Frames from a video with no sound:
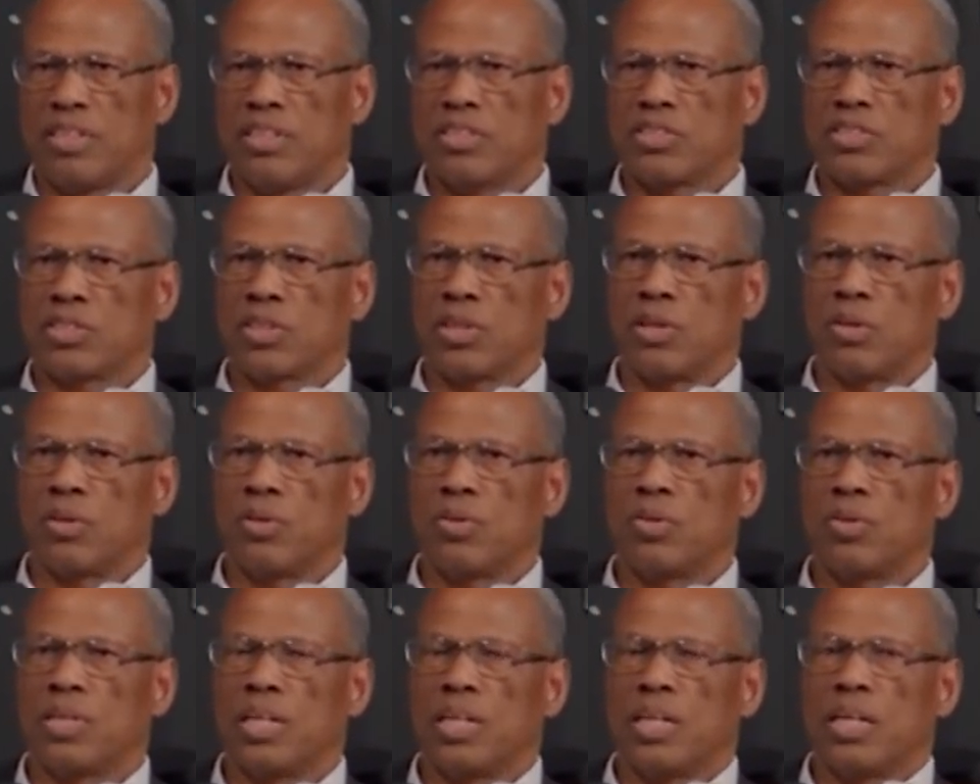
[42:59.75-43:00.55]

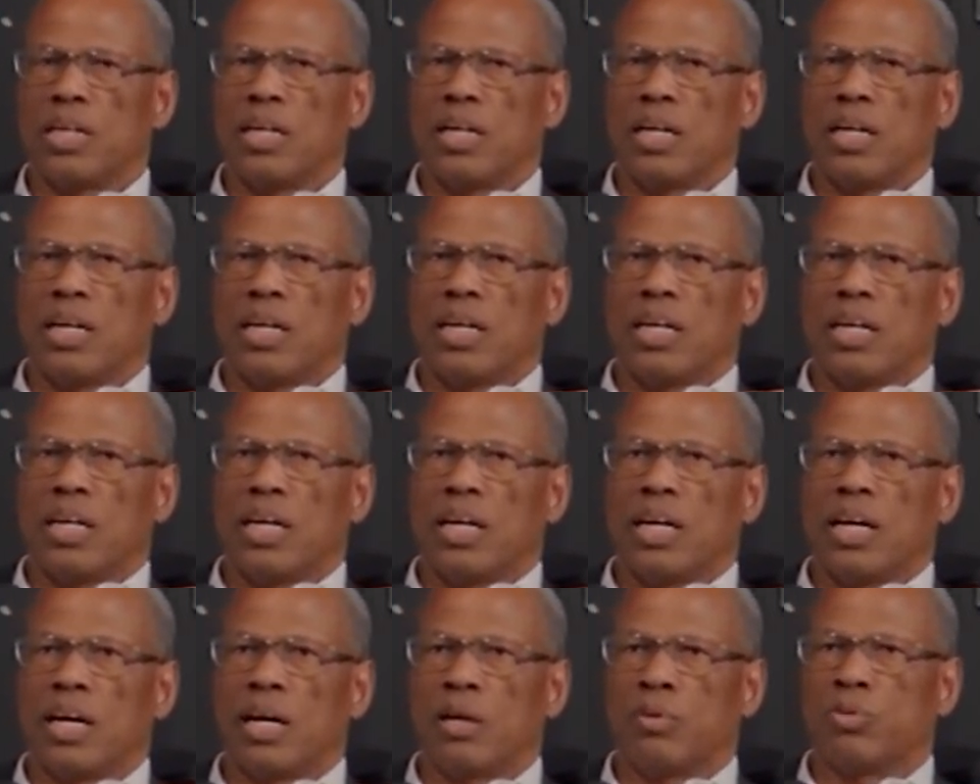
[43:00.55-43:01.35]
So
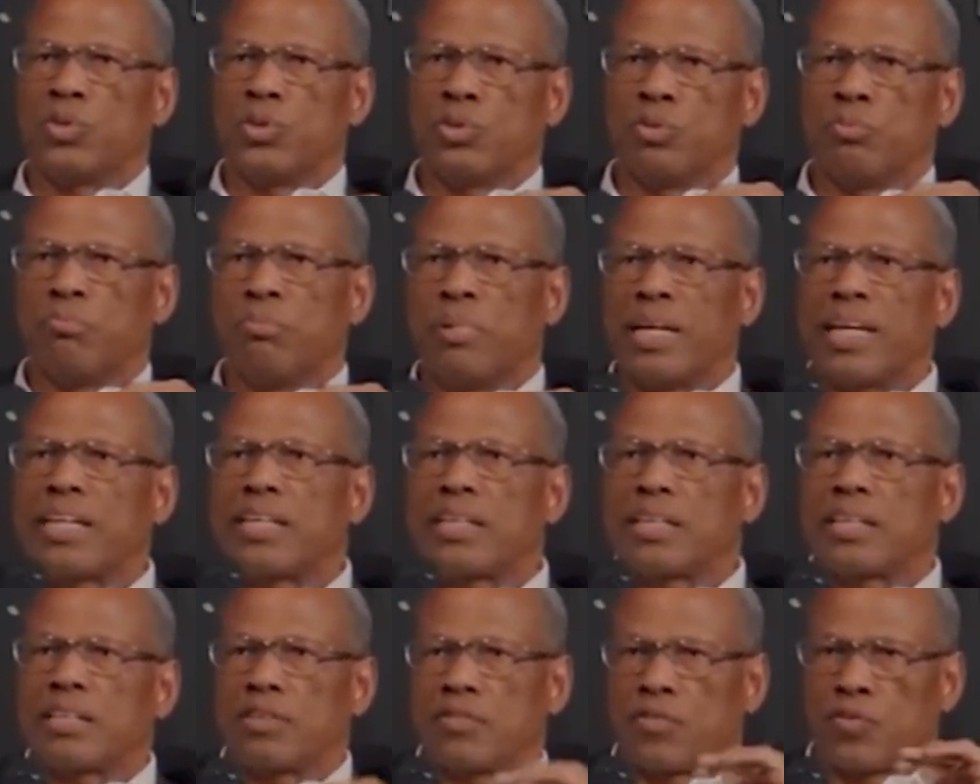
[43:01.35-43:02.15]
how you
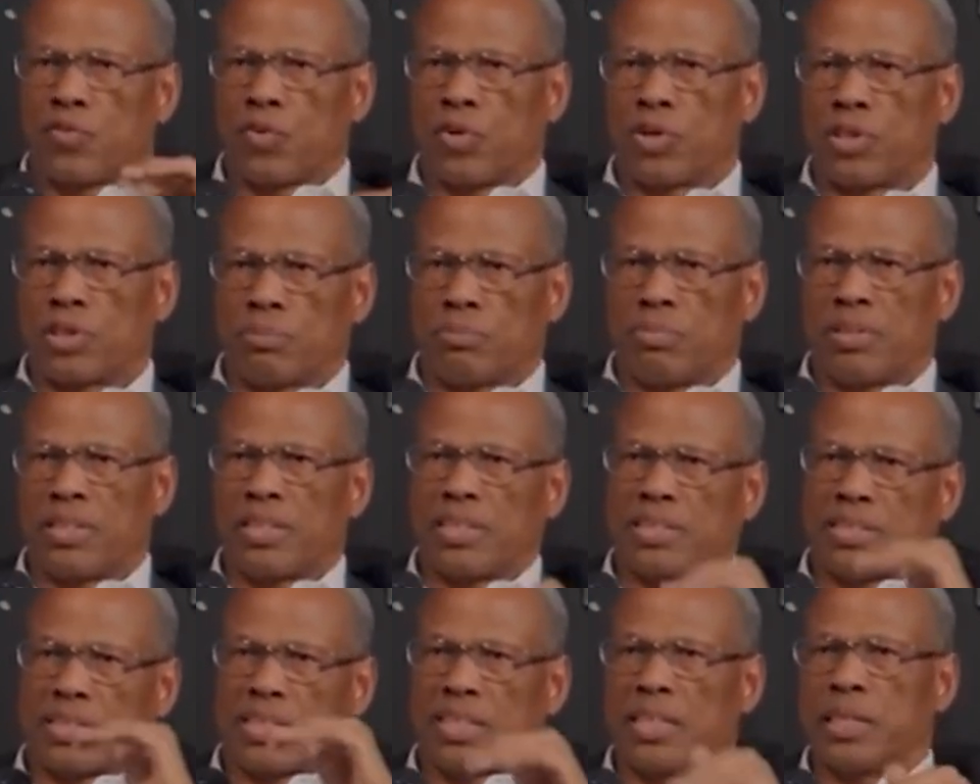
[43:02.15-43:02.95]
make it affordable
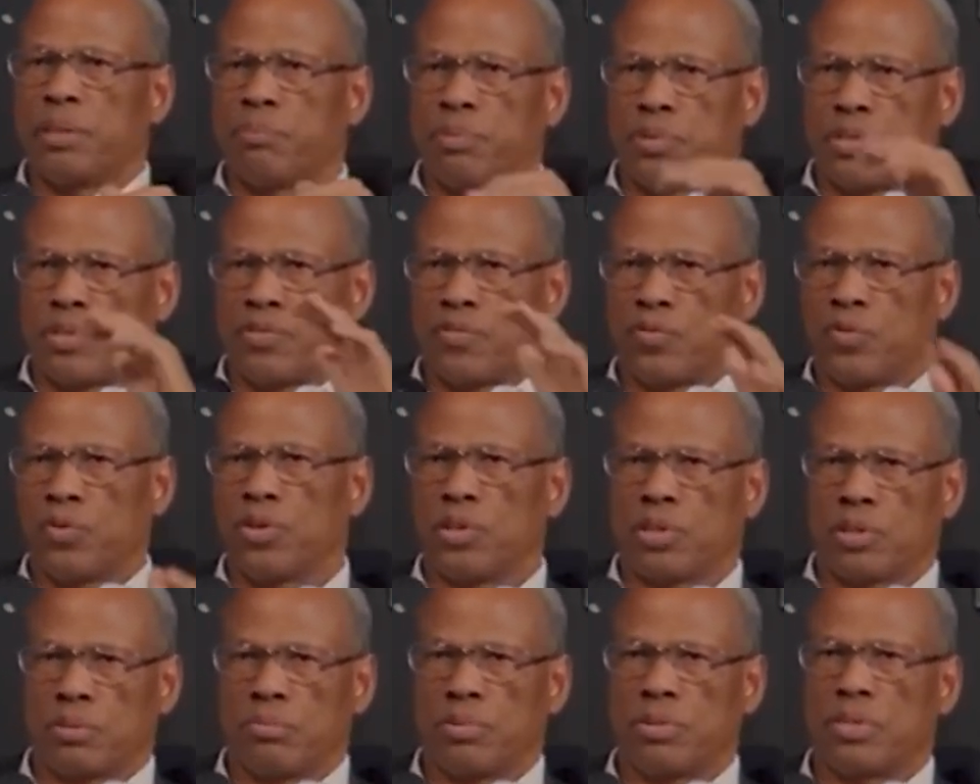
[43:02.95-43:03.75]
and keep it
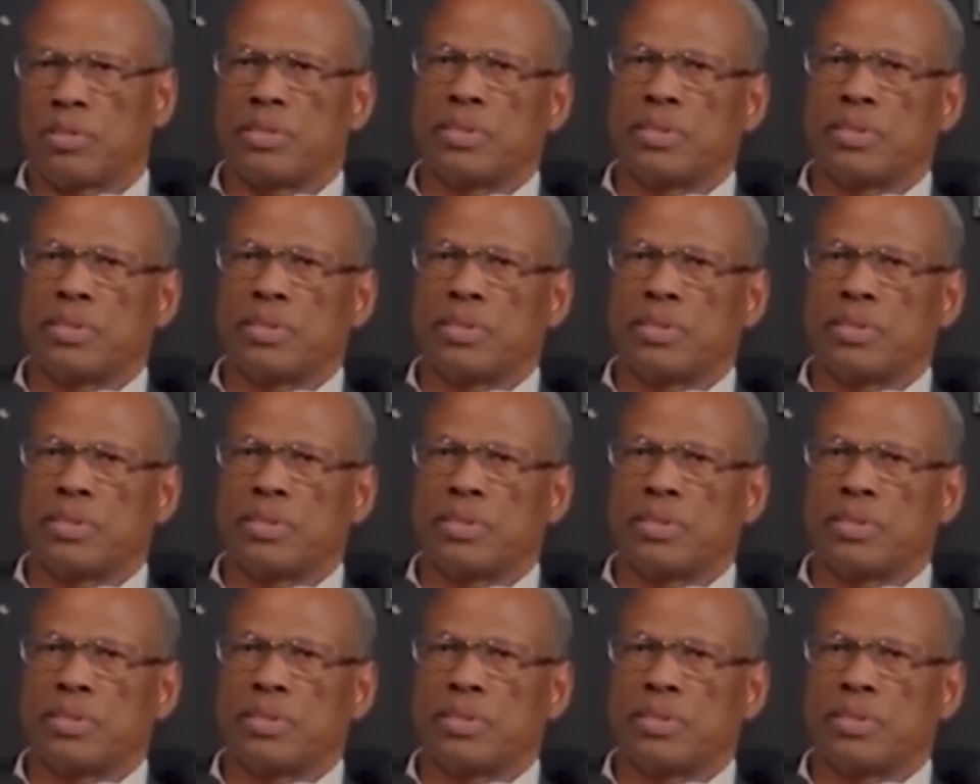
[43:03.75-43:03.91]
affordable